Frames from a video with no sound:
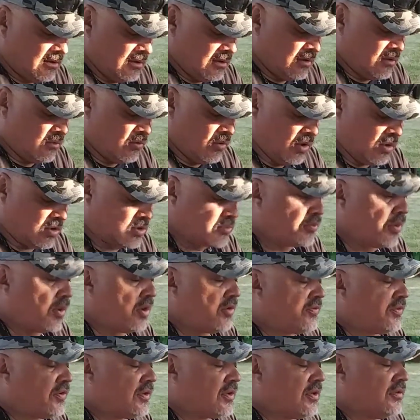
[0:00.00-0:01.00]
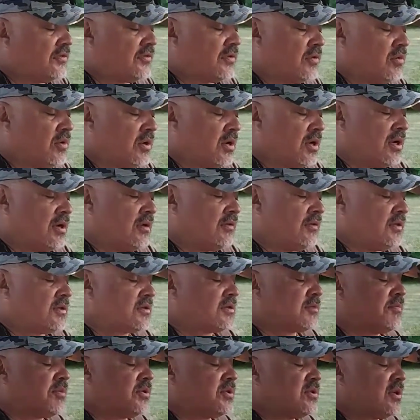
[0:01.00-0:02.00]
It works perfectly for what on
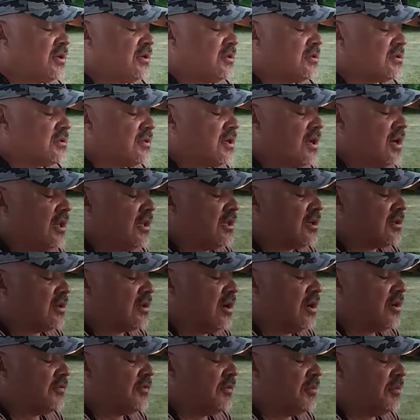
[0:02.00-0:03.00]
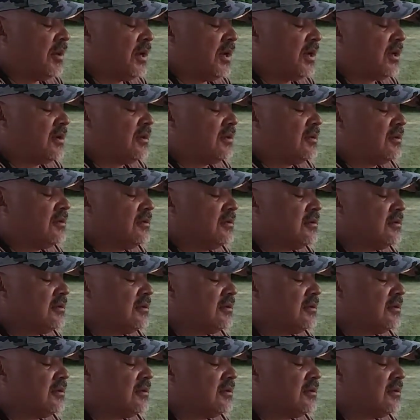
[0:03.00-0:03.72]
this particular style of coffee making.